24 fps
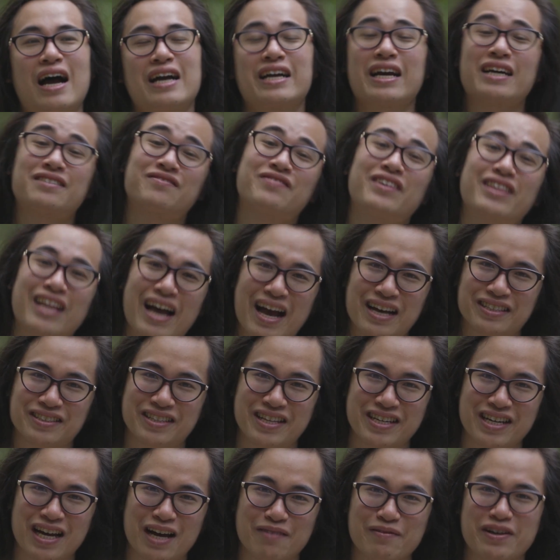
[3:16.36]
I guess the last
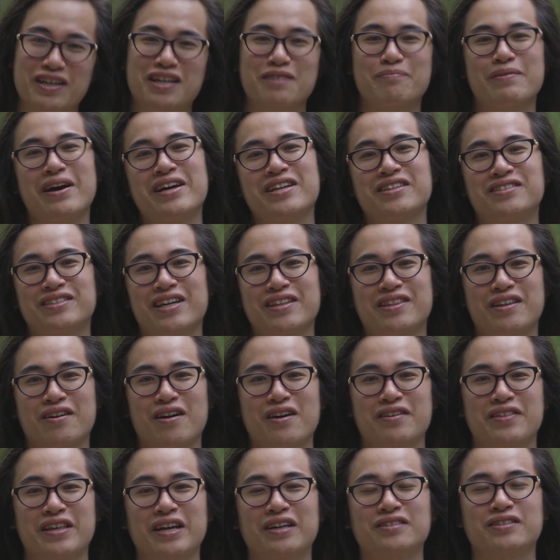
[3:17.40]
thing I recommend is that there
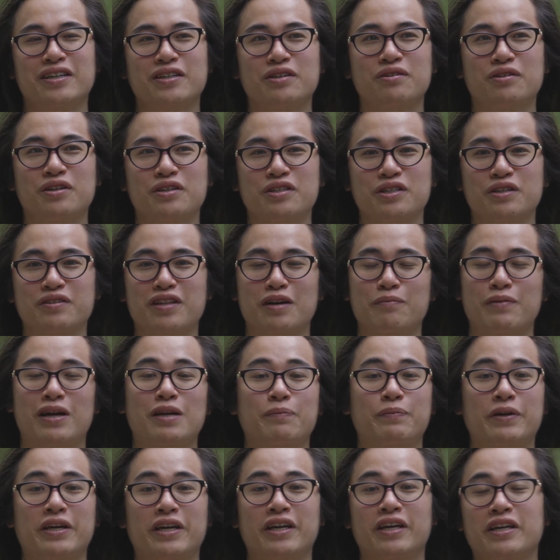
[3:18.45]
are things that you could do that
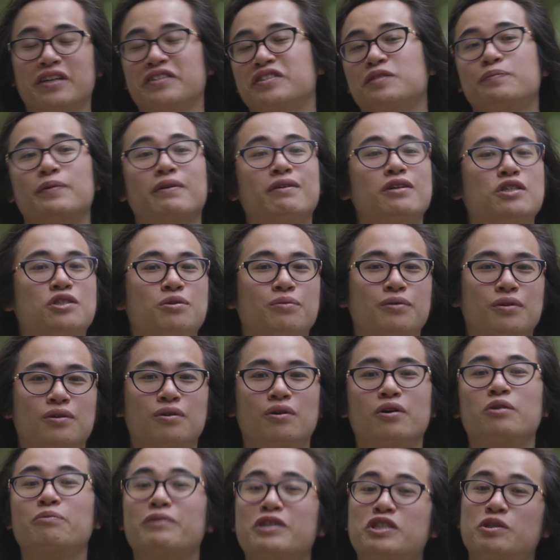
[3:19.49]
might be spiritual
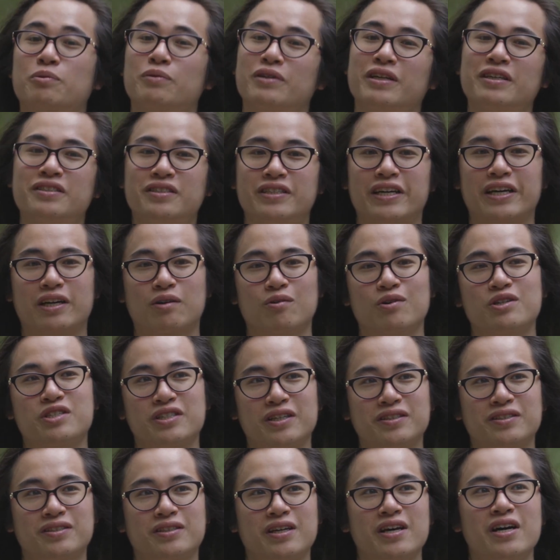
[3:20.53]
or ritualistic, or
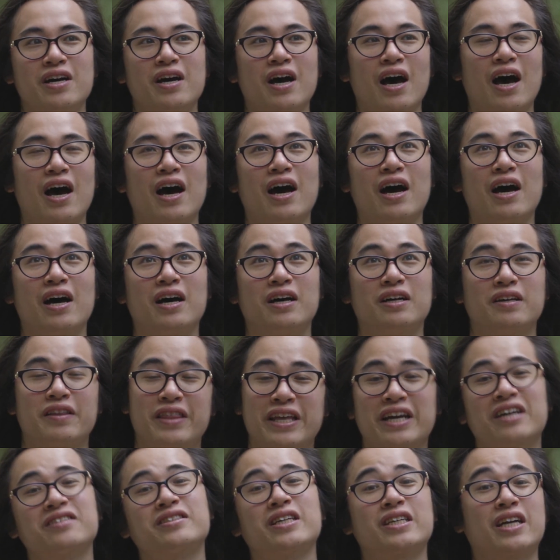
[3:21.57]
just
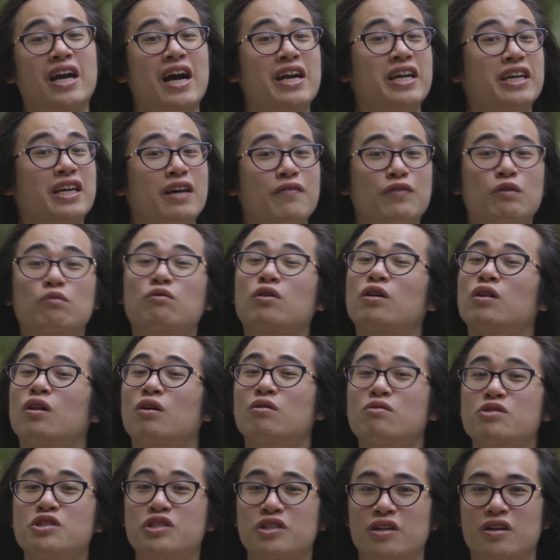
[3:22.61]
things that kind of give you
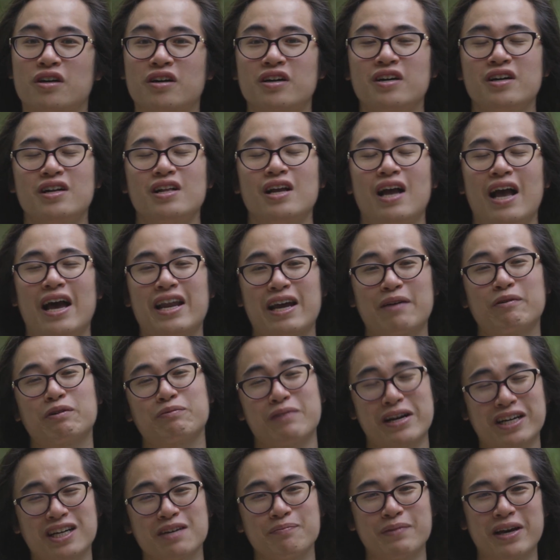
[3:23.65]
closure. And I would
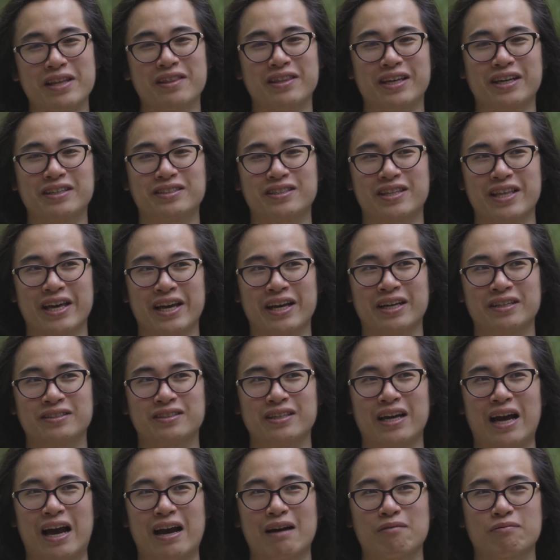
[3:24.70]
recommend these
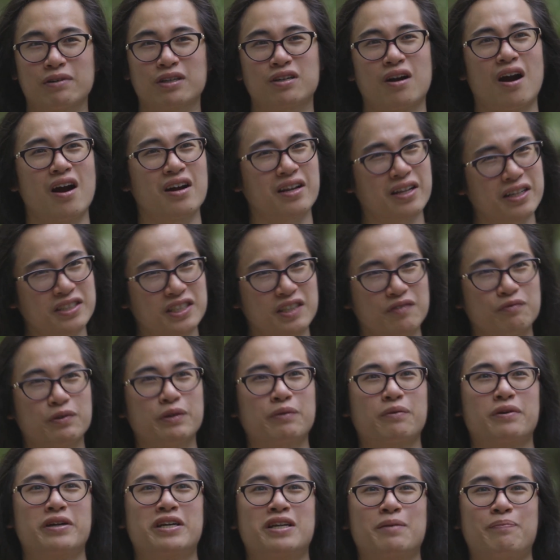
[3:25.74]
things regardless if
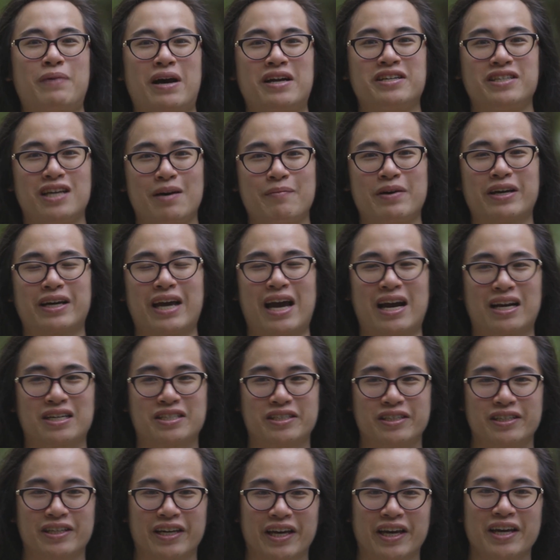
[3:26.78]
we were in a pandemic,
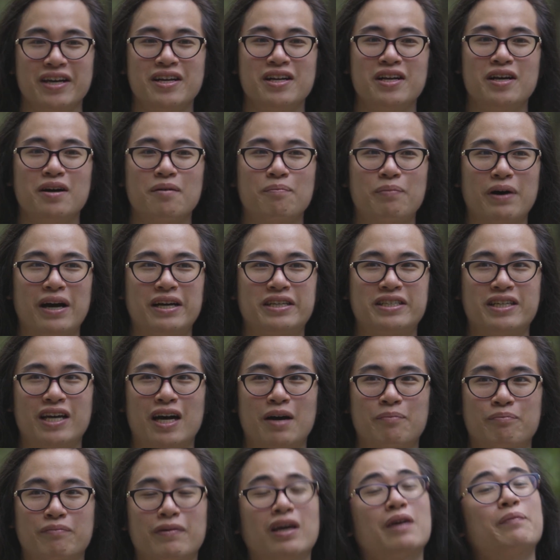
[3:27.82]
actually, but
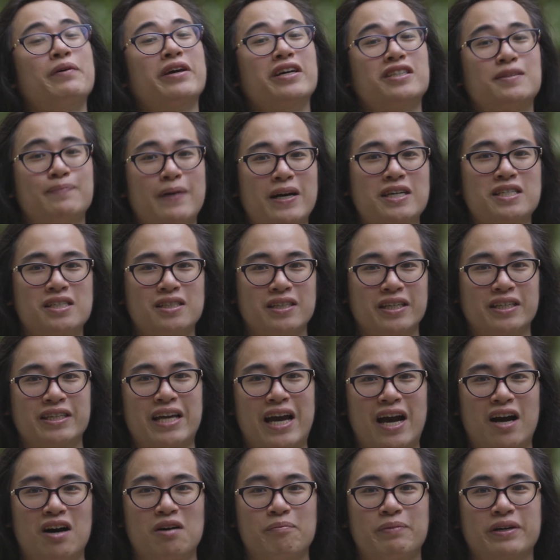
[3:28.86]
maybe especially
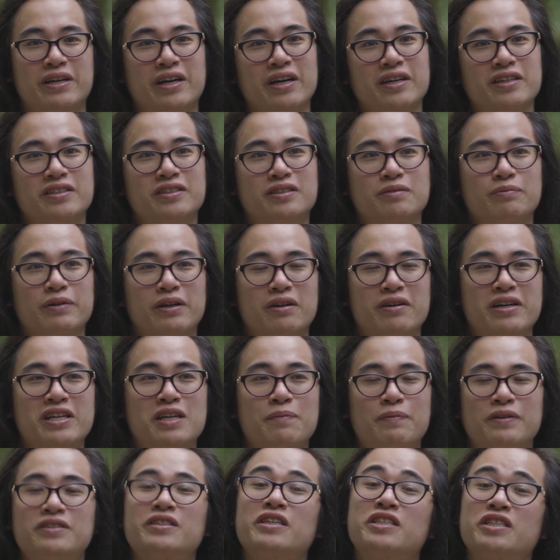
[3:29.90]
now, because we are
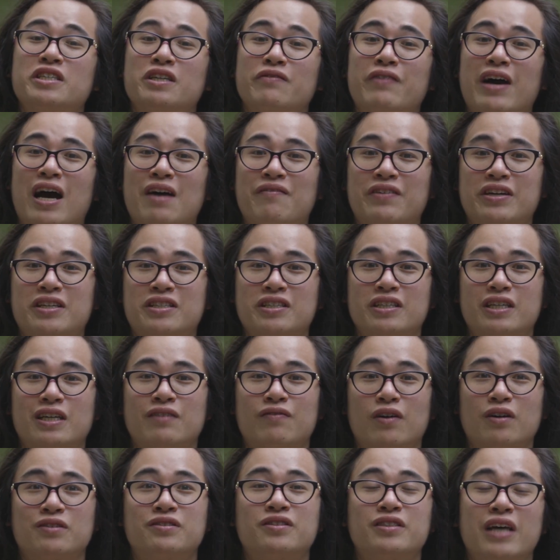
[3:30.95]
in a position of having to
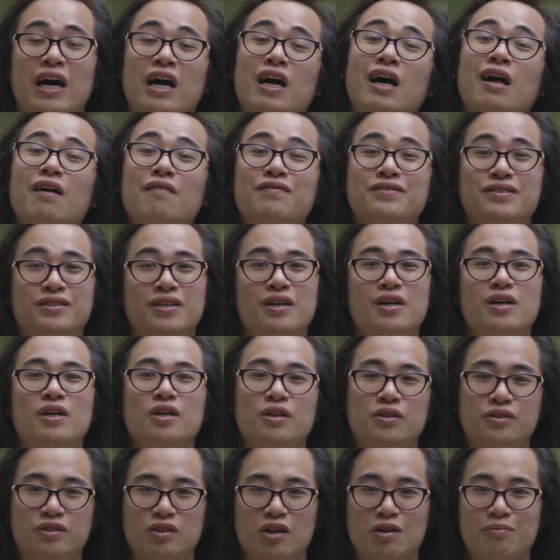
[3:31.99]
give ourselves
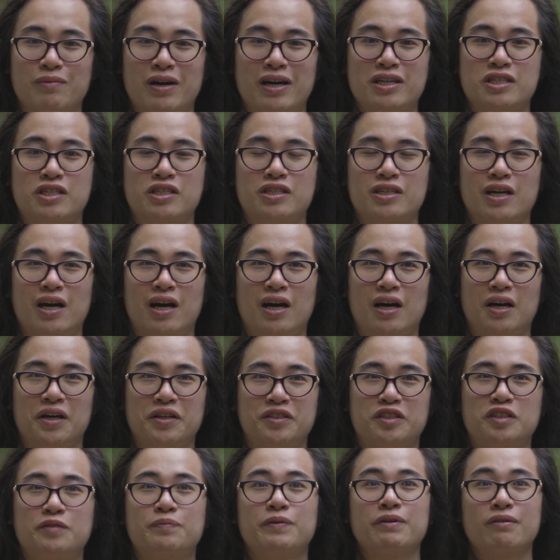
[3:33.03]
so much
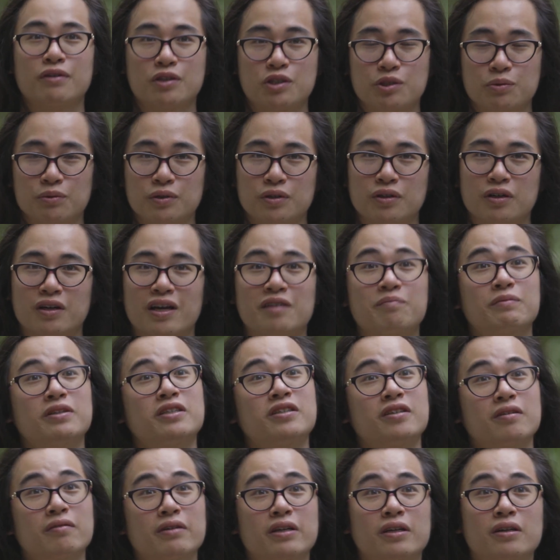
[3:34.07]
spiritual and
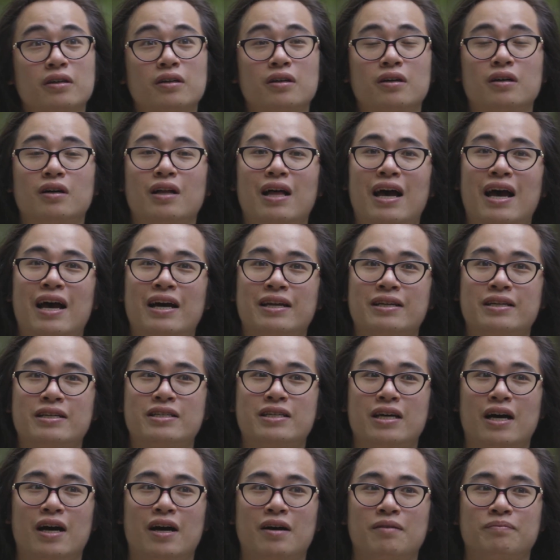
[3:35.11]
material
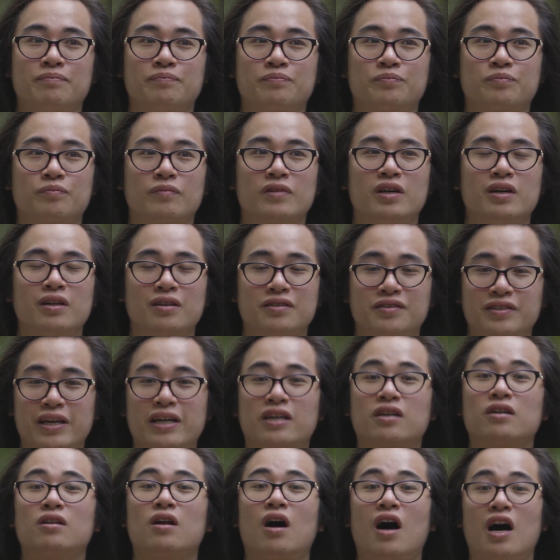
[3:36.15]
and
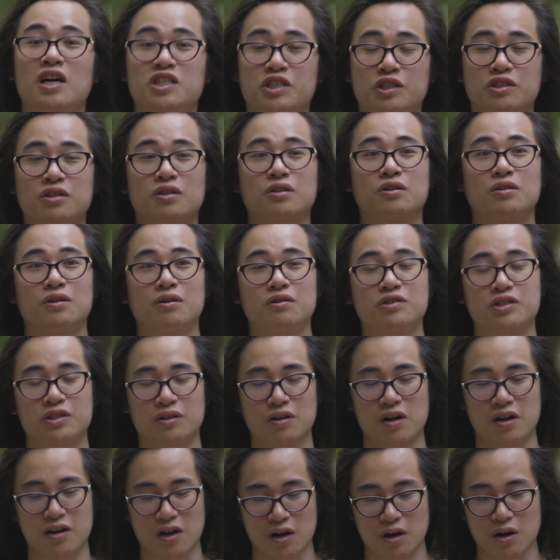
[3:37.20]
psychological
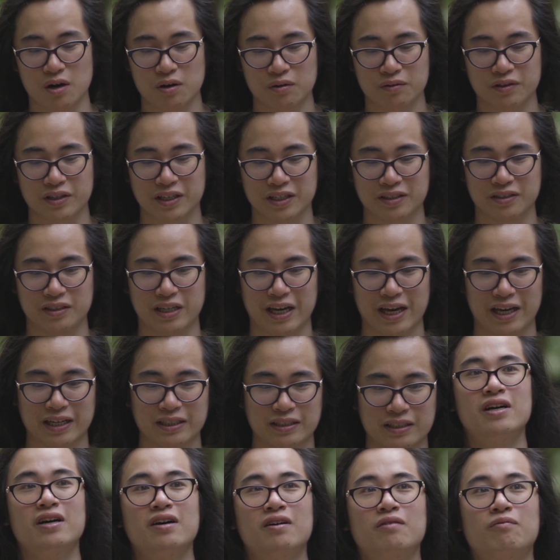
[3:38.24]
closure on our own these
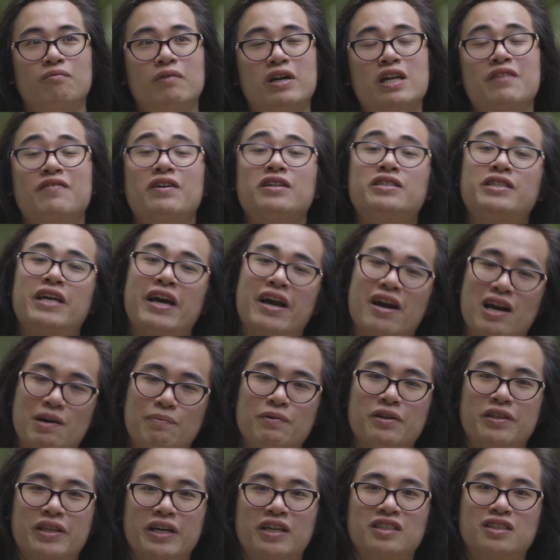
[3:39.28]
days. One of the
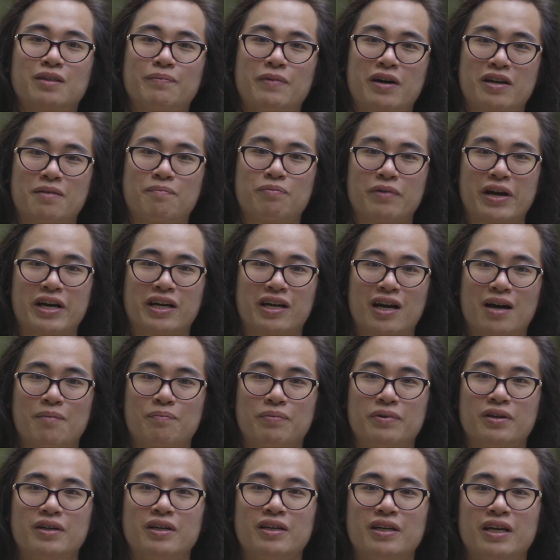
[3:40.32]
terrible things about a
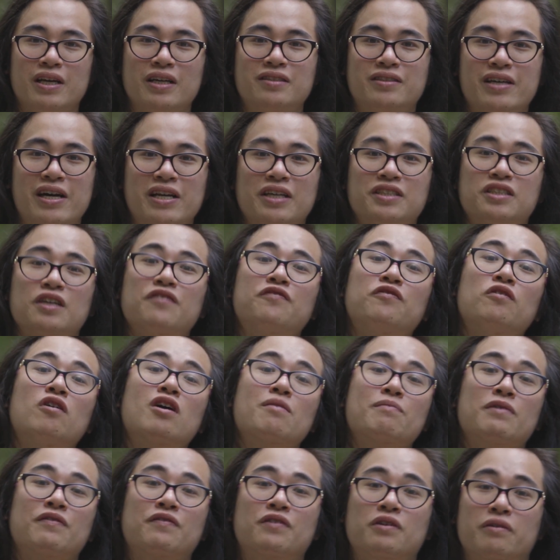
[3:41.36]
breakup is that it's a
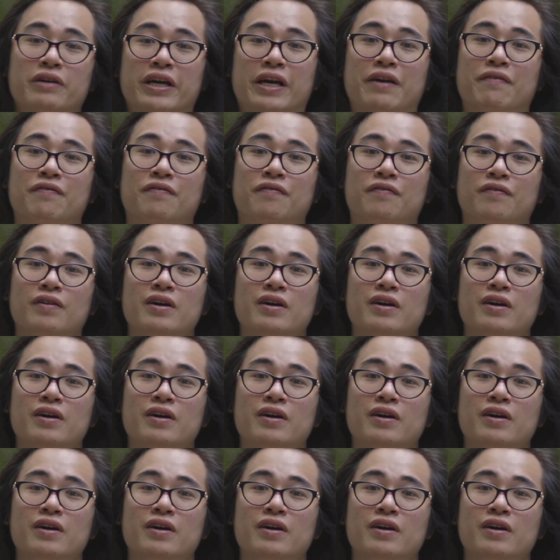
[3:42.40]
form of grief.